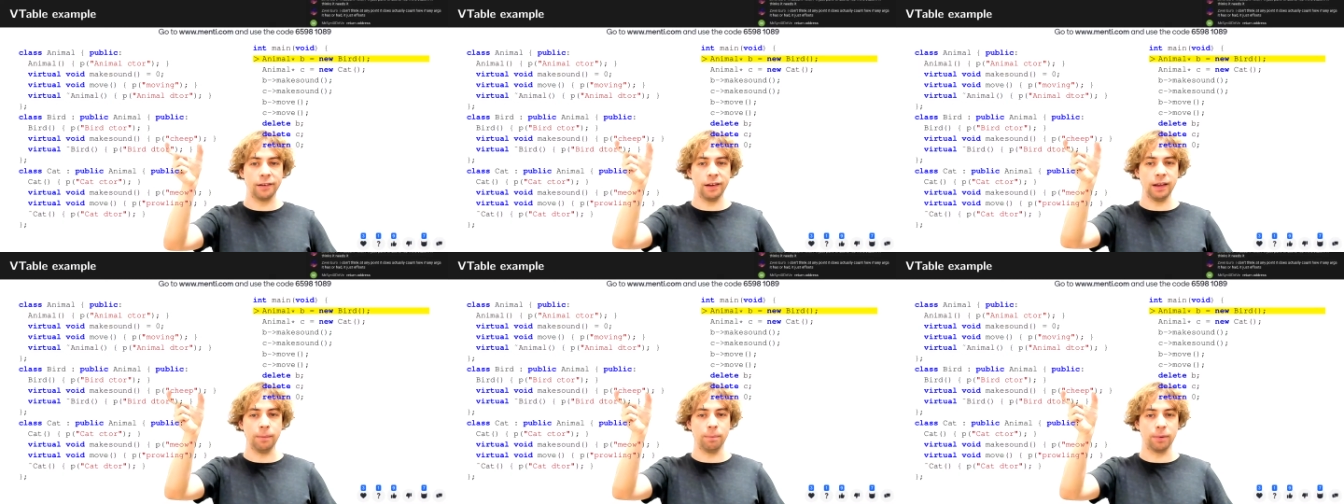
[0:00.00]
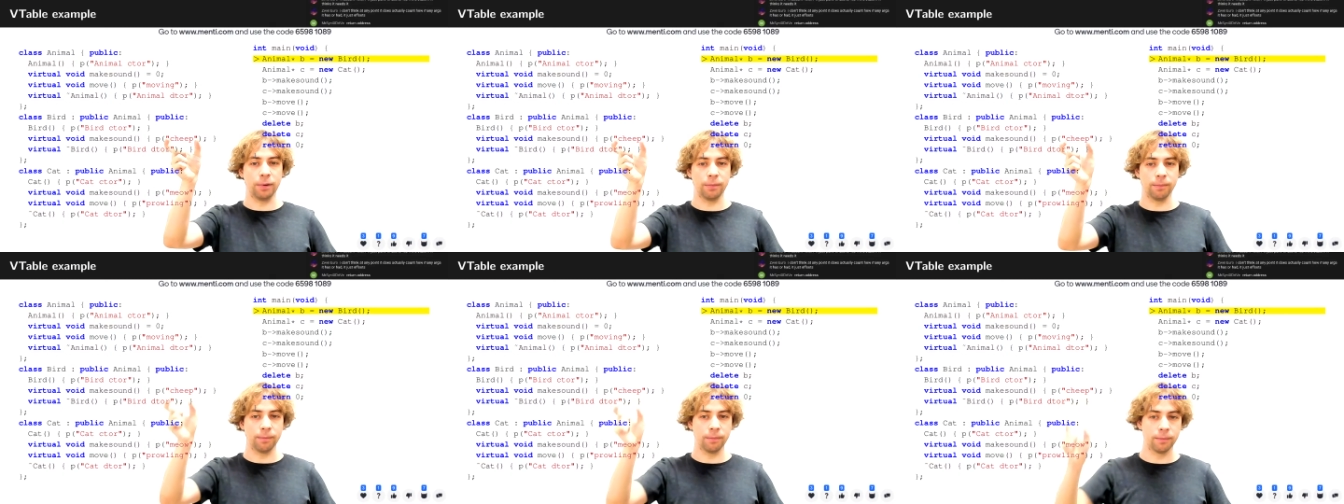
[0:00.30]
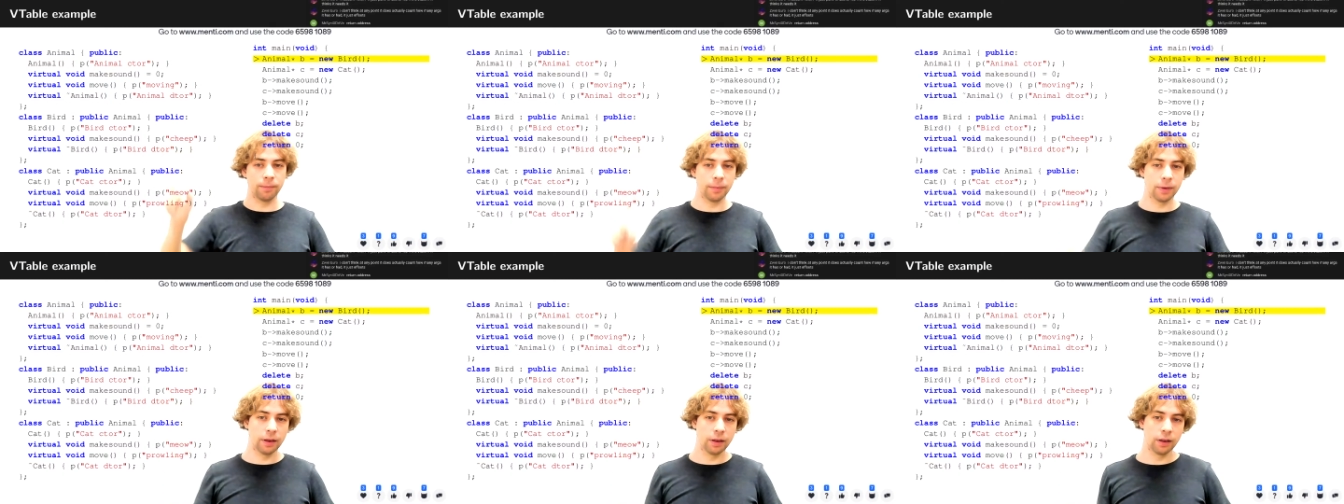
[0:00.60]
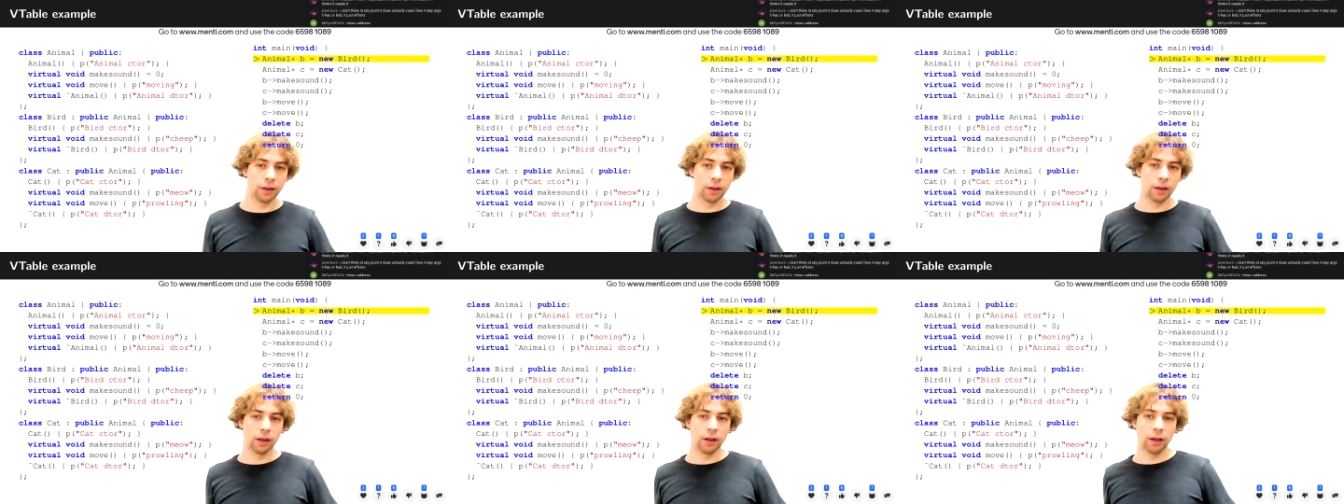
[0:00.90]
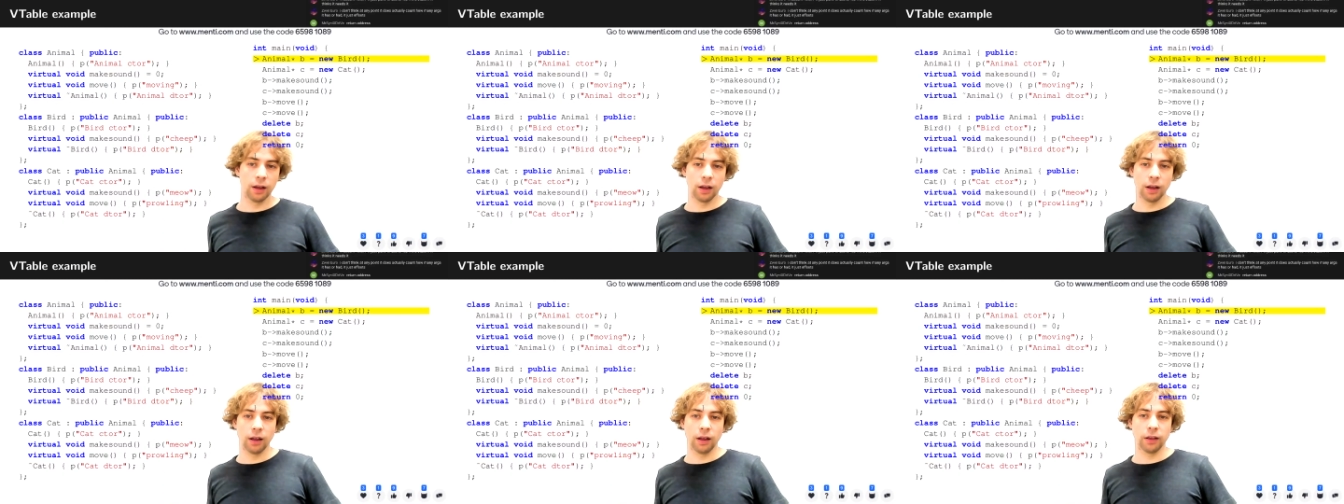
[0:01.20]
cheap.
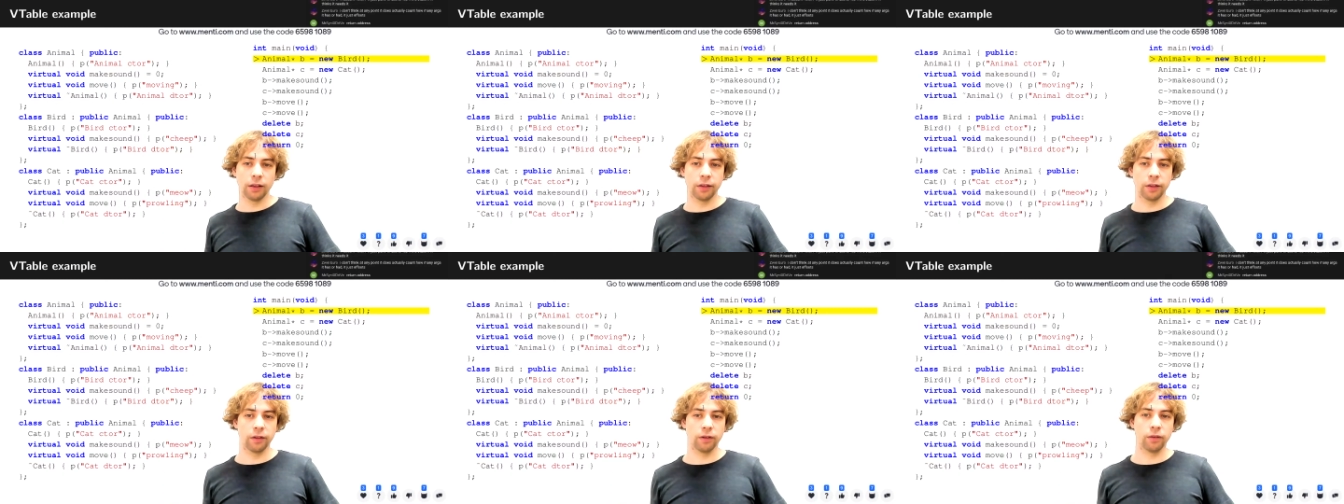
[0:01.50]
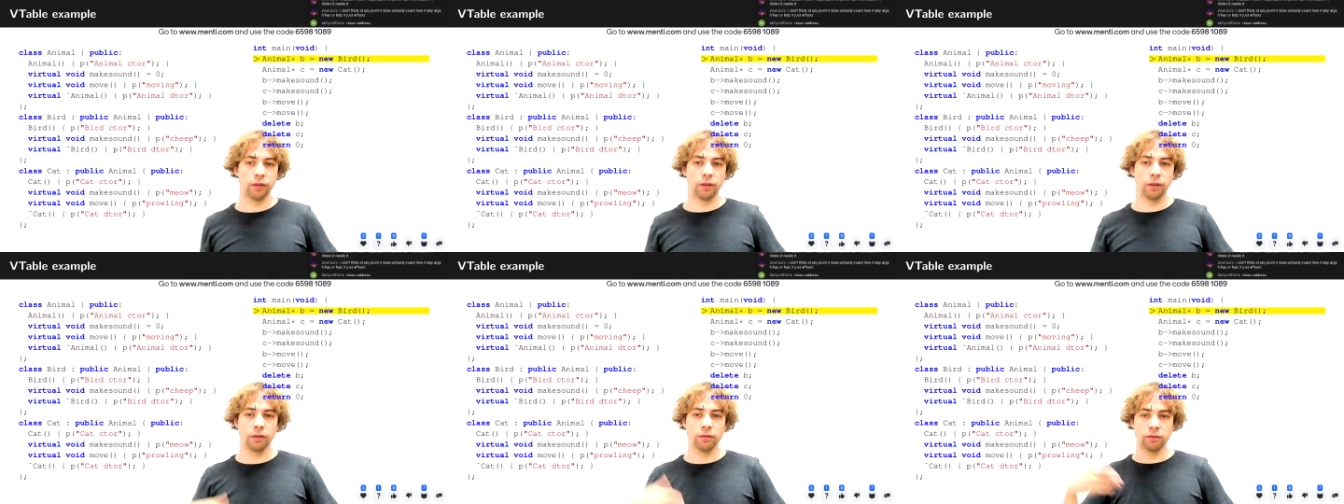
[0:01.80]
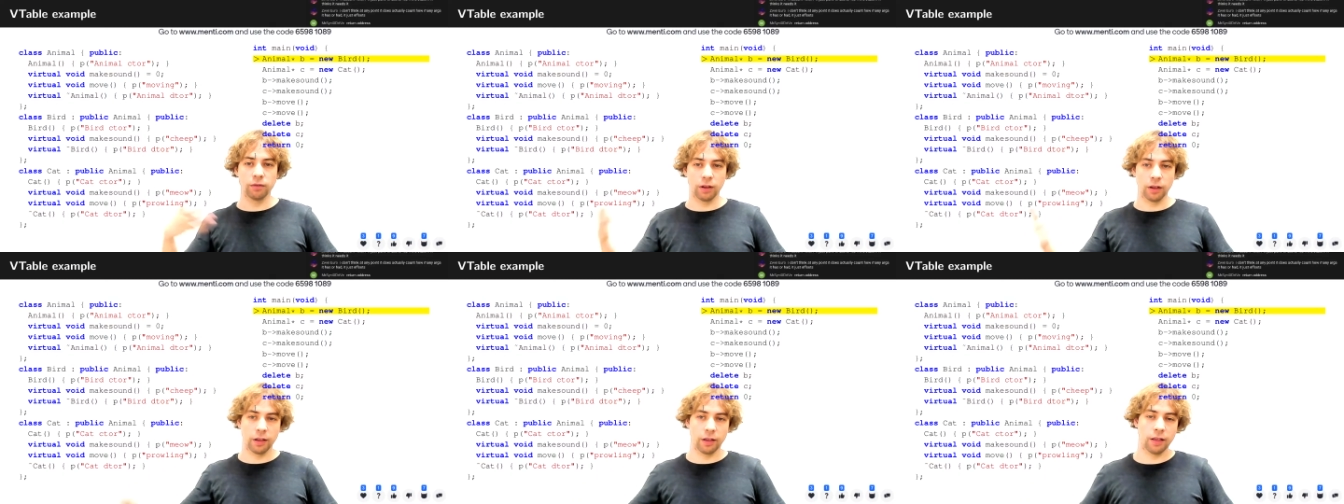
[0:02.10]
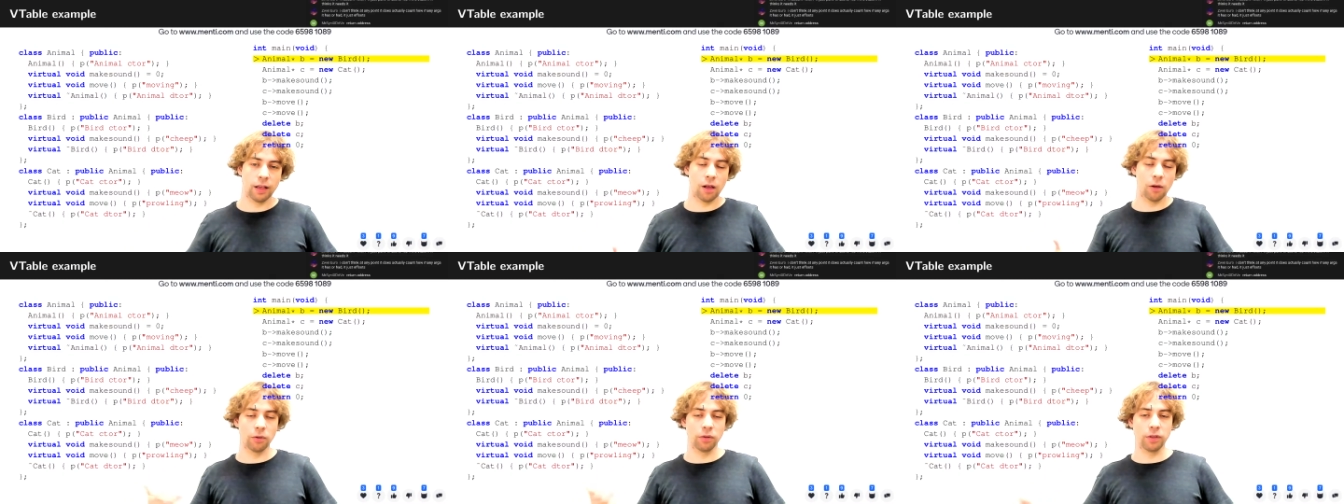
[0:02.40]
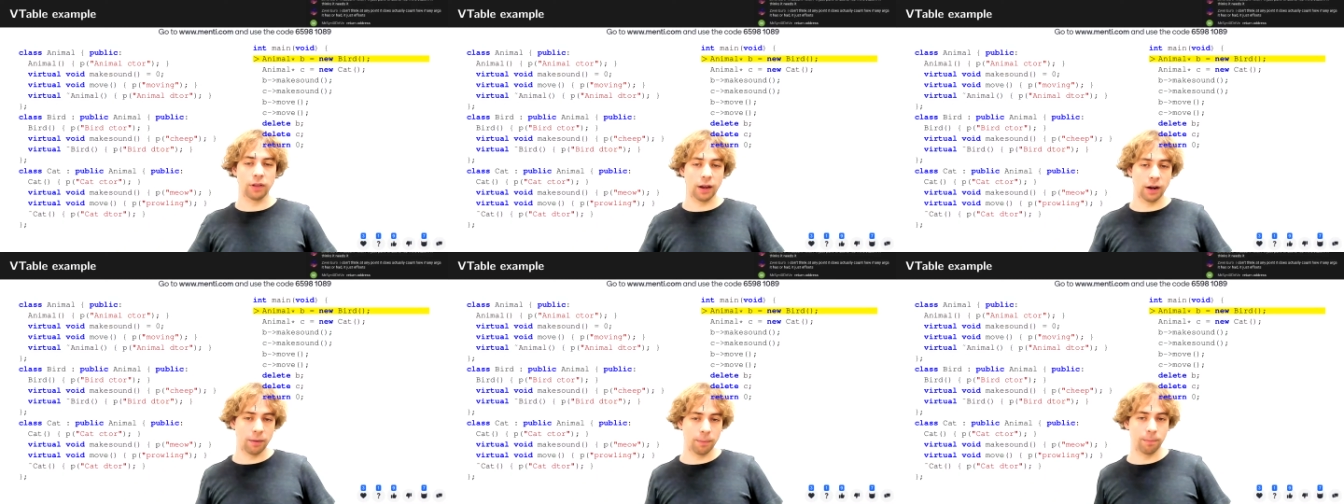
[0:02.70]
So the
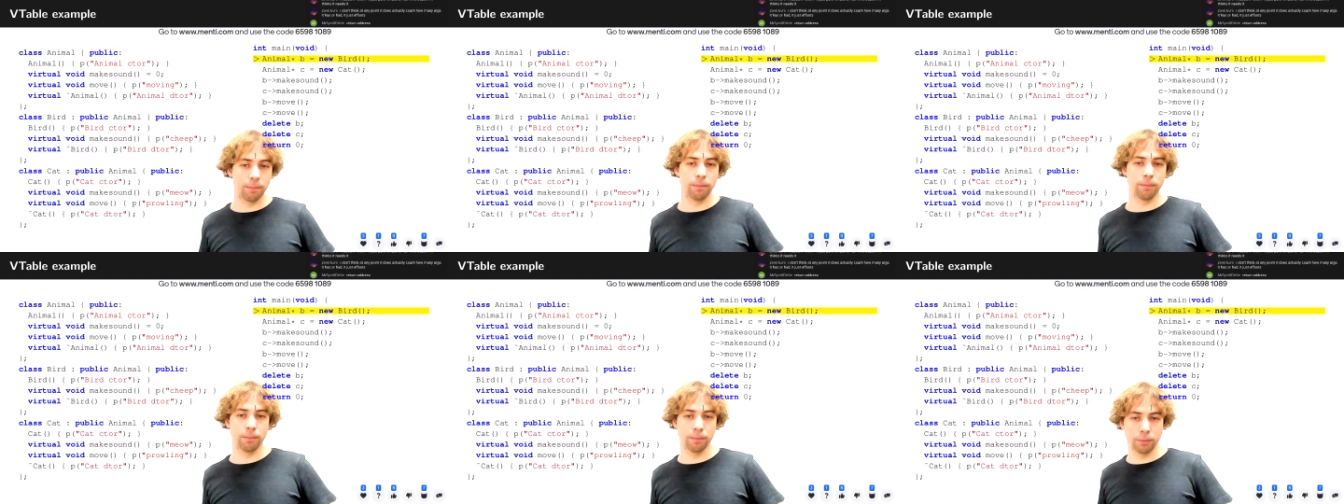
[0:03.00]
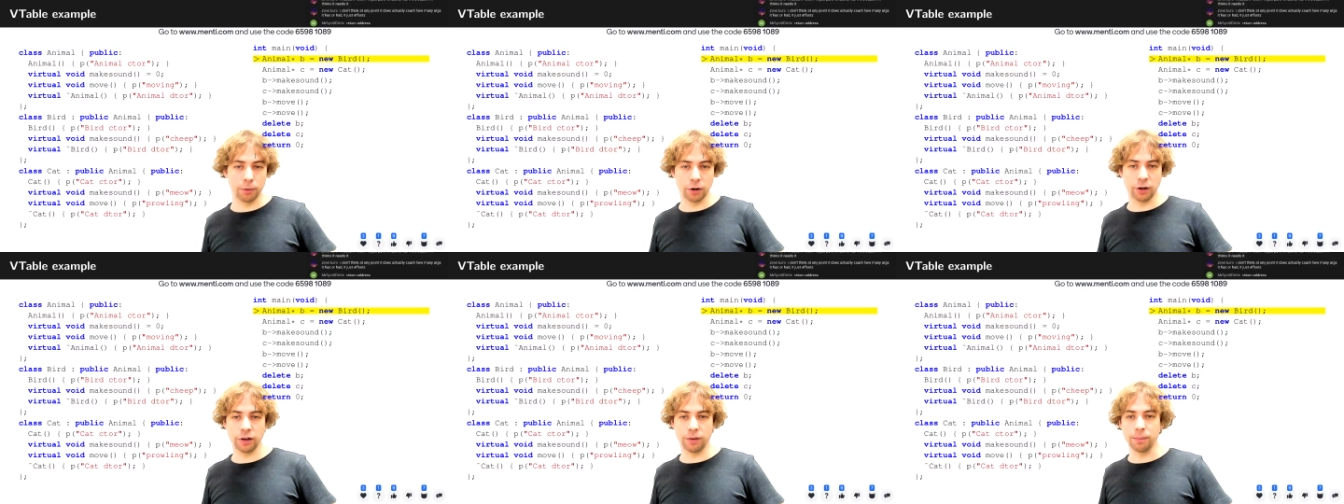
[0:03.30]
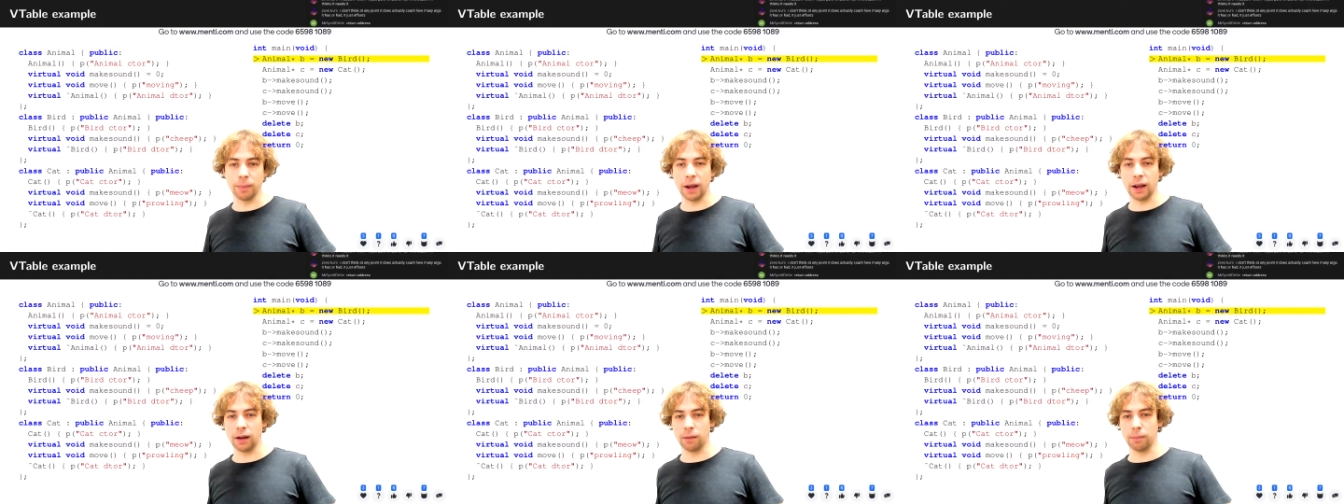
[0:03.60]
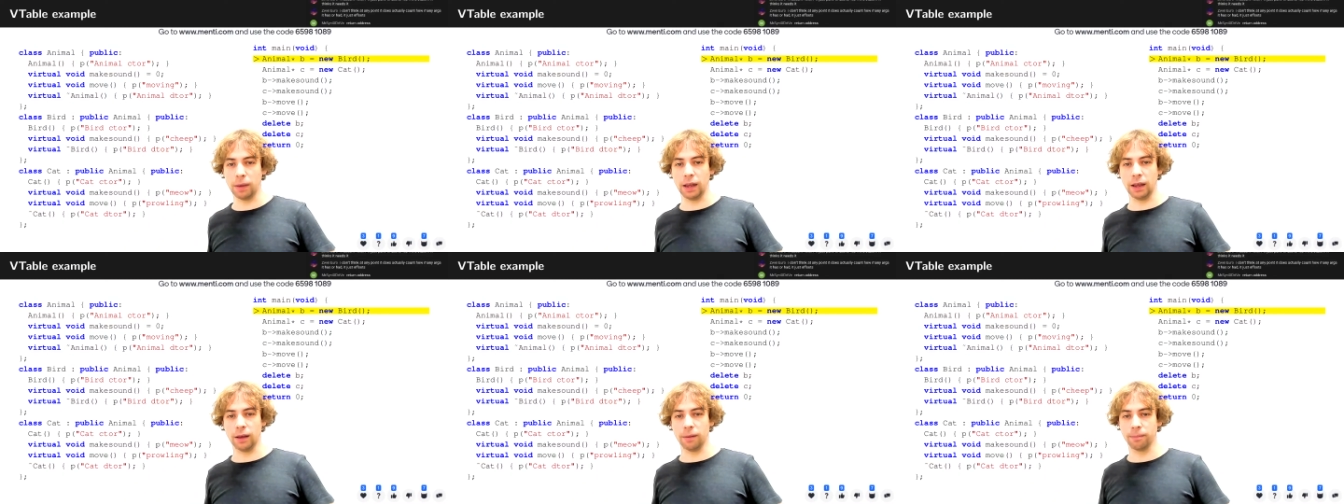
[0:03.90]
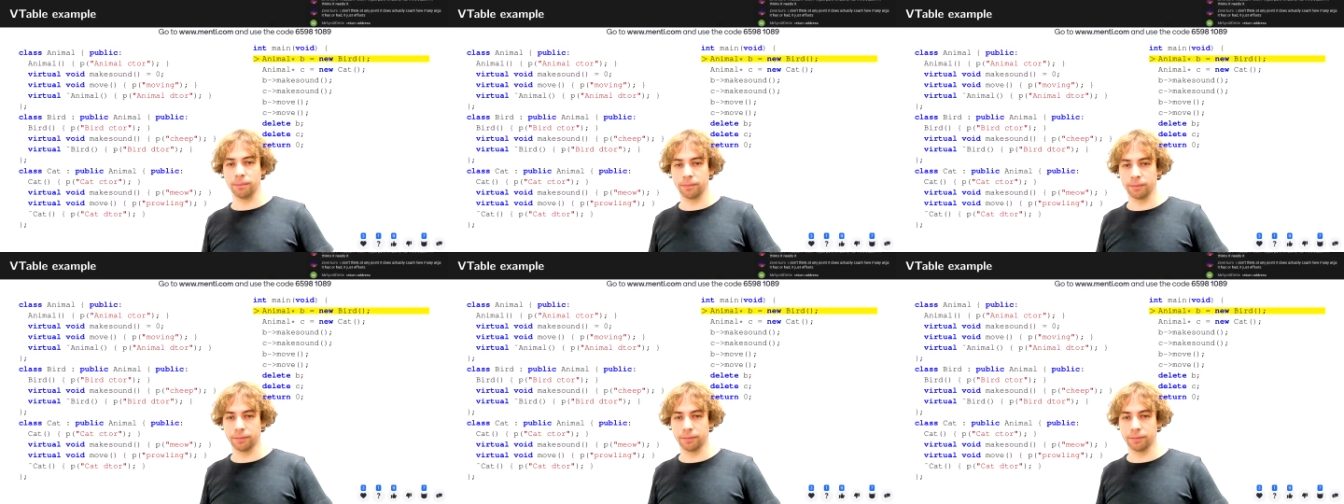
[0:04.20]
sound that a bird might make.